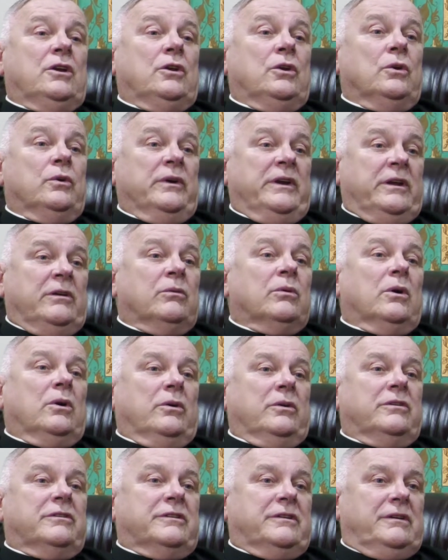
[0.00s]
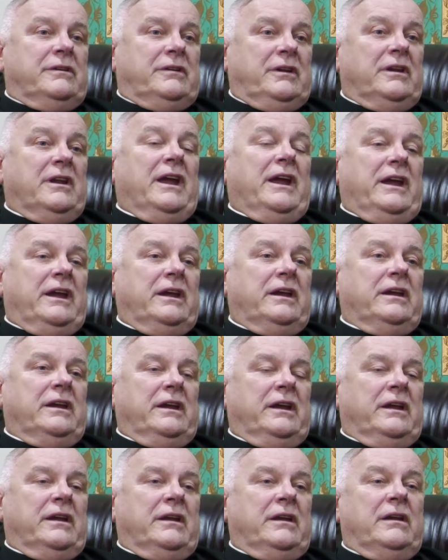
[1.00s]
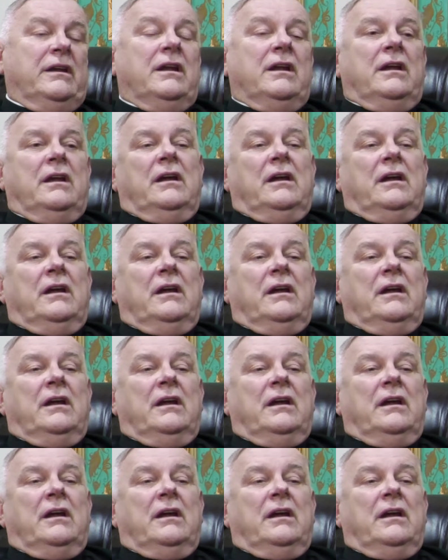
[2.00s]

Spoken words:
new inroads today, and